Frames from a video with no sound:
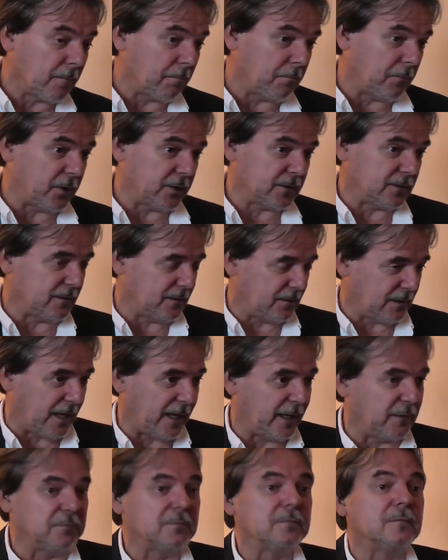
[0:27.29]
but
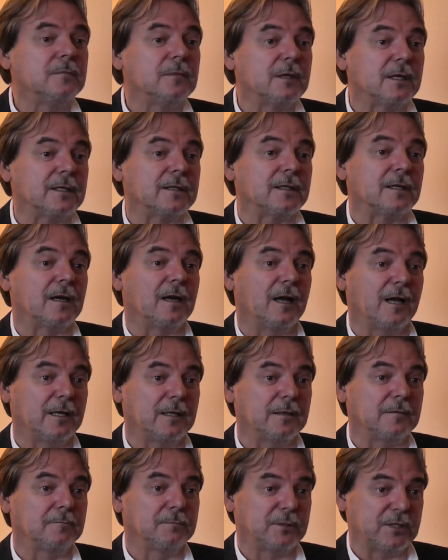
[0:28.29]
I'm in a
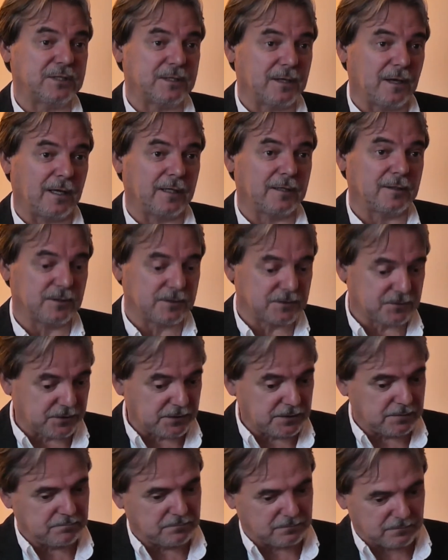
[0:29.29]
high PDI
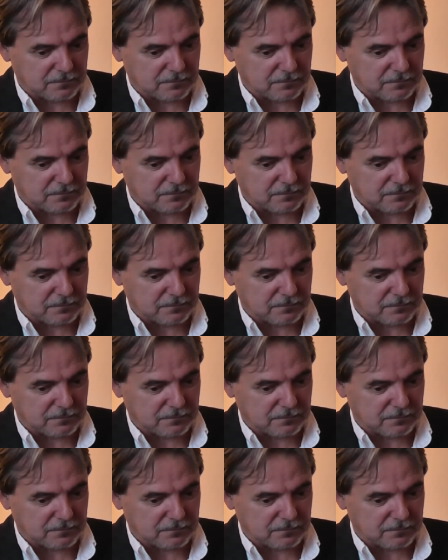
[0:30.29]
country